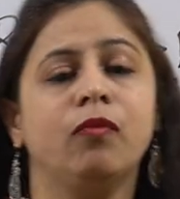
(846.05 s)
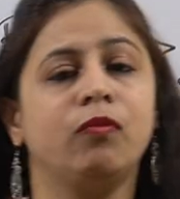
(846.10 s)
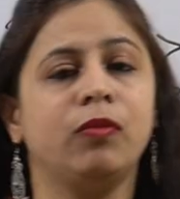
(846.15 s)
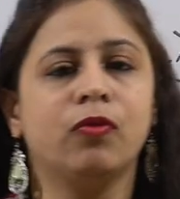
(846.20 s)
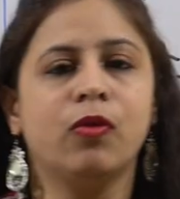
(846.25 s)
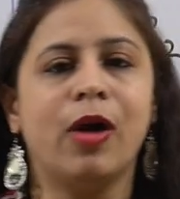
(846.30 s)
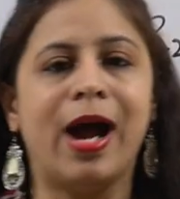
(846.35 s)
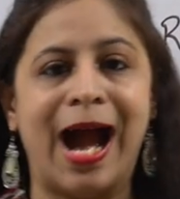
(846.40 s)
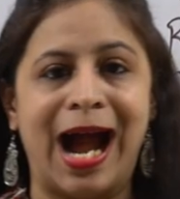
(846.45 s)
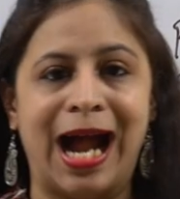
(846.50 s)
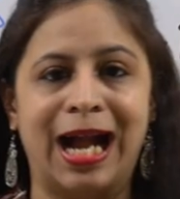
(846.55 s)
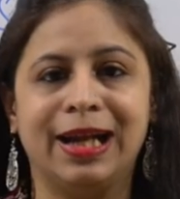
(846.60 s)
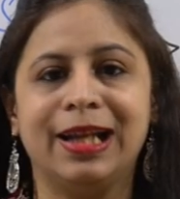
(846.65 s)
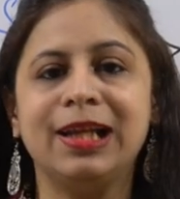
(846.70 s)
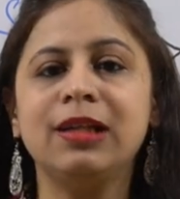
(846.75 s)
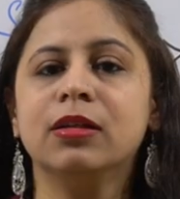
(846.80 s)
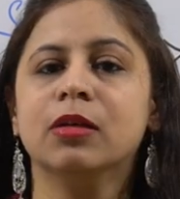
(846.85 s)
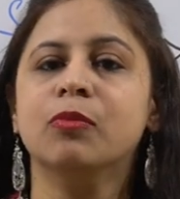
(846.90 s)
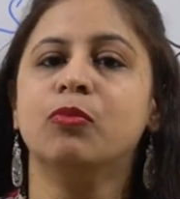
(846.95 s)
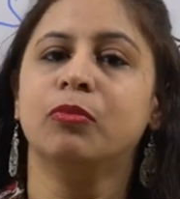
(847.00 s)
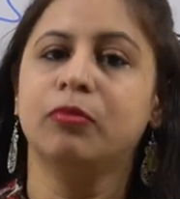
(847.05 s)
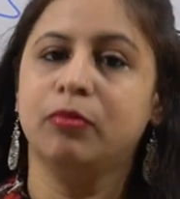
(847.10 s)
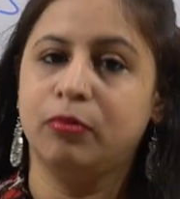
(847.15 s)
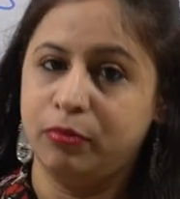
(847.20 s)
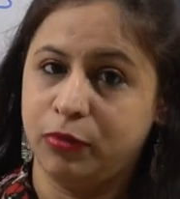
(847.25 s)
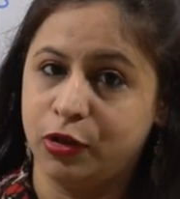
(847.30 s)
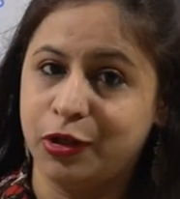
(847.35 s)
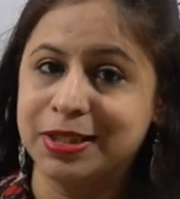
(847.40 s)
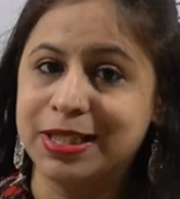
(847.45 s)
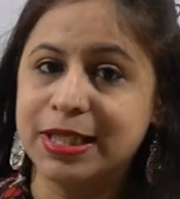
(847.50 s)
We were adding the
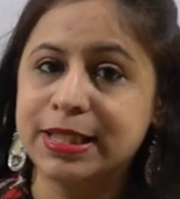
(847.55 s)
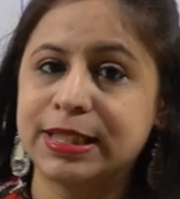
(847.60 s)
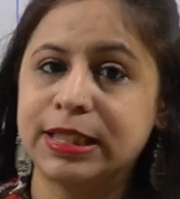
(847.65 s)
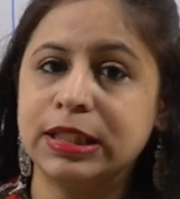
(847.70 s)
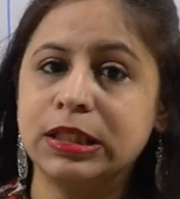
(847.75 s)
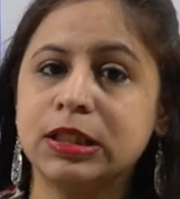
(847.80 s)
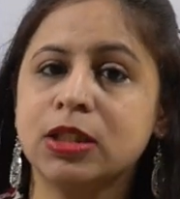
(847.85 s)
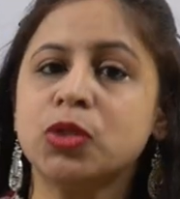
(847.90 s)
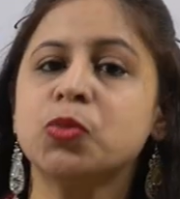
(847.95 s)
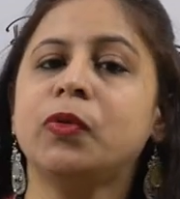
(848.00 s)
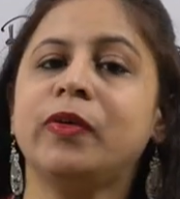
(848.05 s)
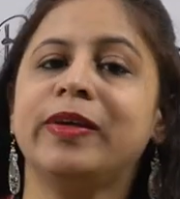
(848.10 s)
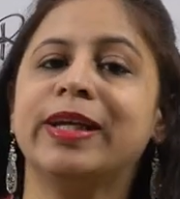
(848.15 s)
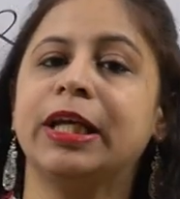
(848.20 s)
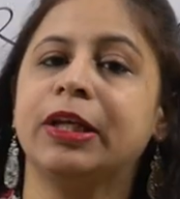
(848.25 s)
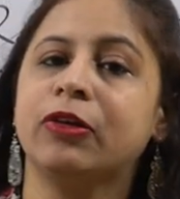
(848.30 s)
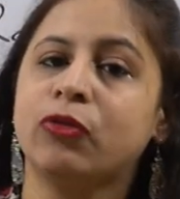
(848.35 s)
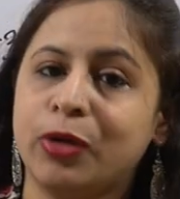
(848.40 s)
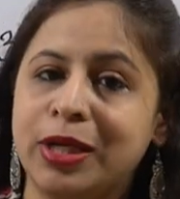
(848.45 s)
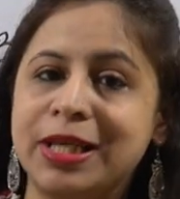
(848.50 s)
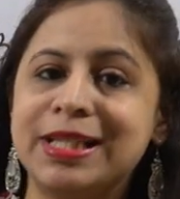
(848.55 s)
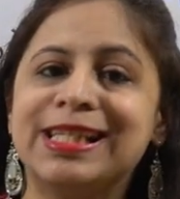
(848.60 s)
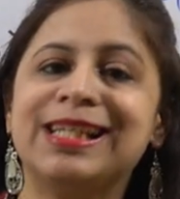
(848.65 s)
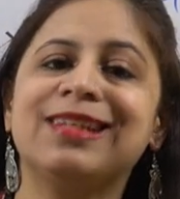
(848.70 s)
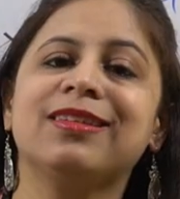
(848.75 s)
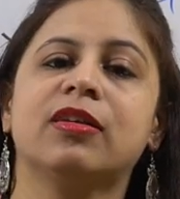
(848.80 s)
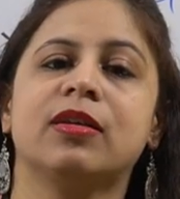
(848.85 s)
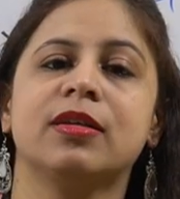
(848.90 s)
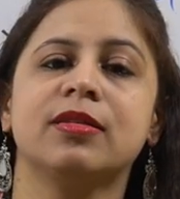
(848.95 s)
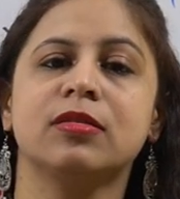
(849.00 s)
resistances, we were
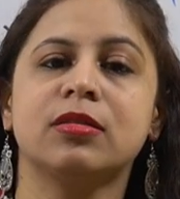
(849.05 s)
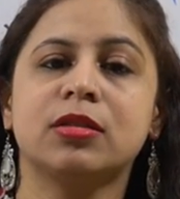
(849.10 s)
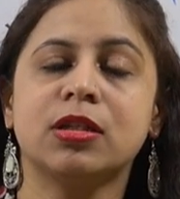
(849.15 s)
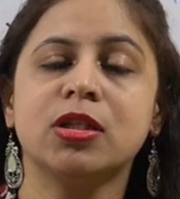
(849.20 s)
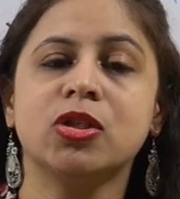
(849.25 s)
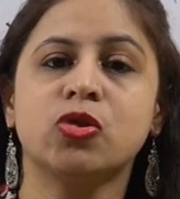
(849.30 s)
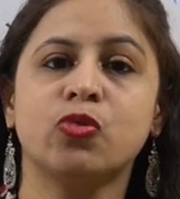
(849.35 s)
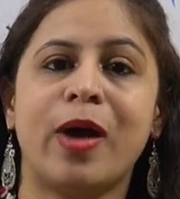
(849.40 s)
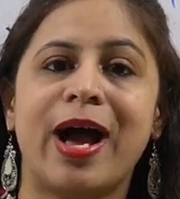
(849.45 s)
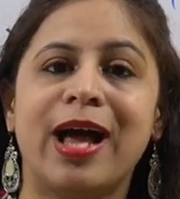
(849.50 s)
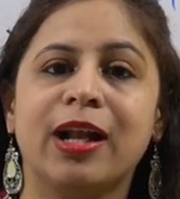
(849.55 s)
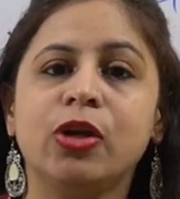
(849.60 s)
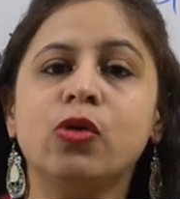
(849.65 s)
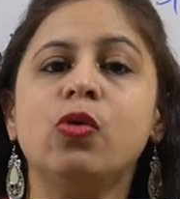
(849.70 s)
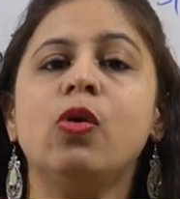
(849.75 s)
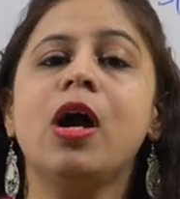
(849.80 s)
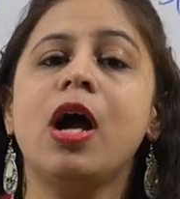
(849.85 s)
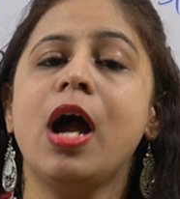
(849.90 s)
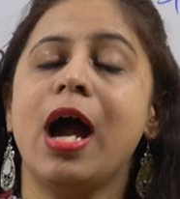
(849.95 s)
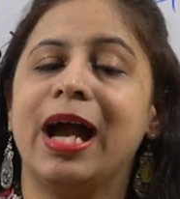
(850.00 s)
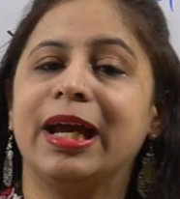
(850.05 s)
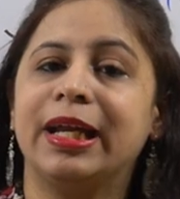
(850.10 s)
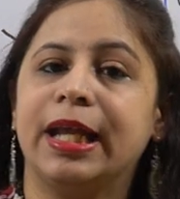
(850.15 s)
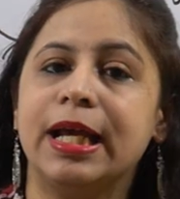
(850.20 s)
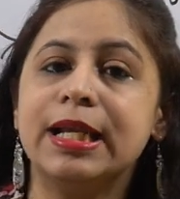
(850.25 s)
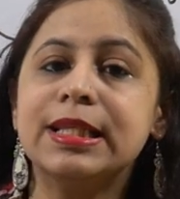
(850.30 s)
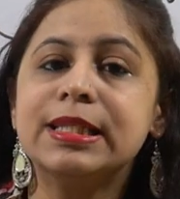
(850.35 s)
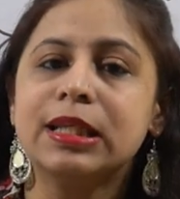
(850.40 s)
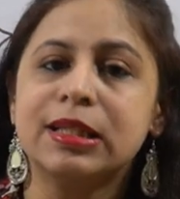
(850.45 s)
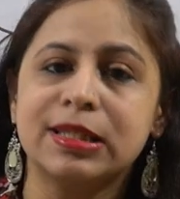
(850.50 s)
increasing the resistance value, and
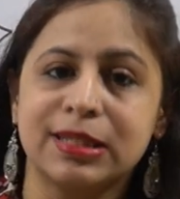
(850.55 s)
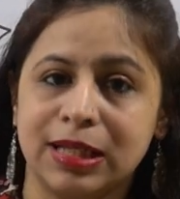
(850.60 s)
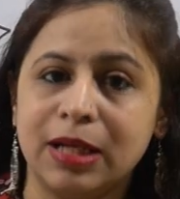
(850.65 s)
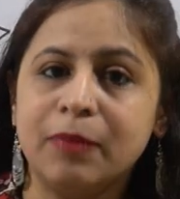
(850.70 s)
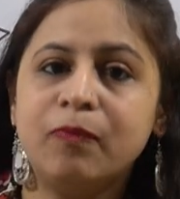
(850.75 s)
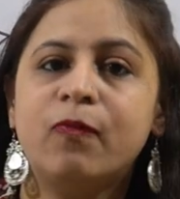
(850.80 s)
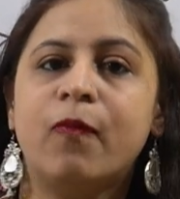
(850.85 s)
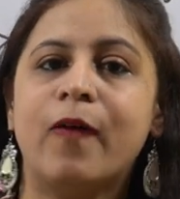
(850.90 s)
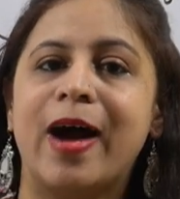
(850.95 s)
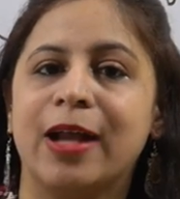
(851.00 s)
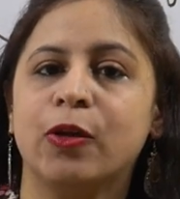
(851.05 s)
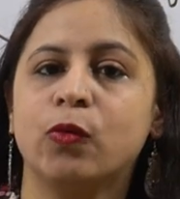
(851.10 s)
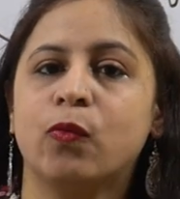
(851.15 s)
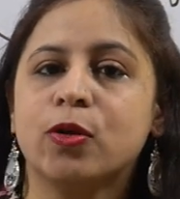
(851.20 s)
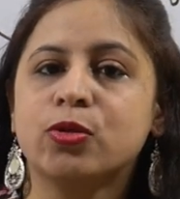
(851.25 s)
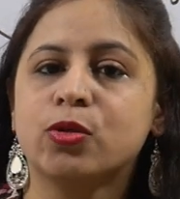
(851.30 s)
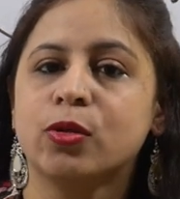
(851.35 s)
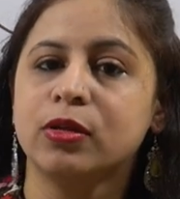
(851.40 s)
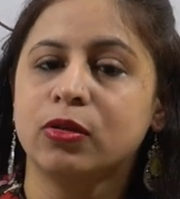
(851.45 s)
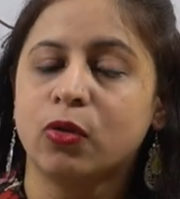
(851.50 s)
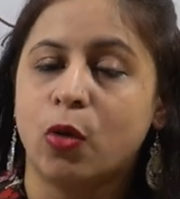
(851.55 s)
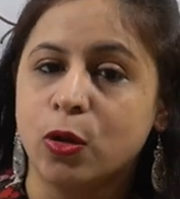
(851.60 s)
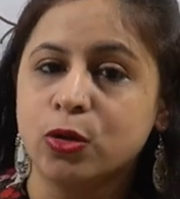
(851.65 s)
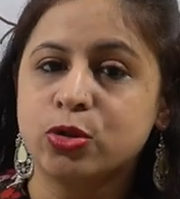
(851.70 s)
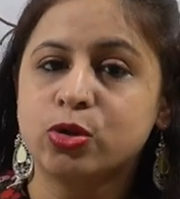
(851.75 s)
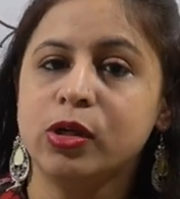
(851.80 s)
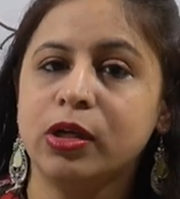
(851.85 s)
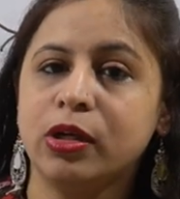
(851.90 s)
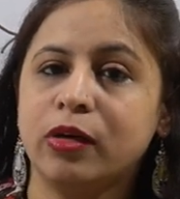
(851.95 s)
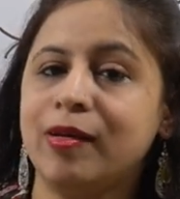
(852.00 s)
hence the slip value was
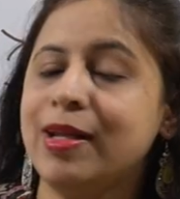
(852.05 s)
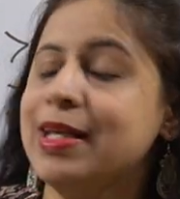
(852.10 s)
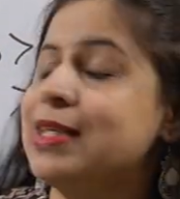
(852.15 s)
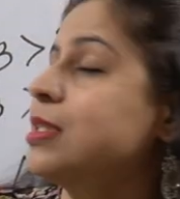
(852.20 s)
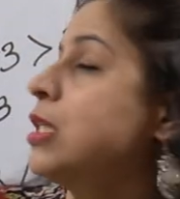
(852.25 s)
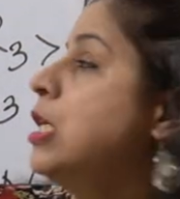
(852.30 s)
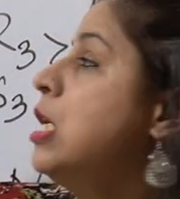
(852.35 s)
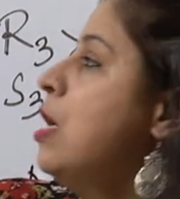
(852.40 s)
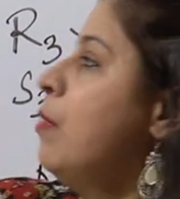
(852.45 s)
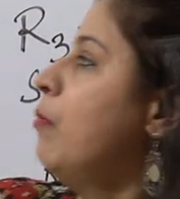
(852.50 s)
also increased,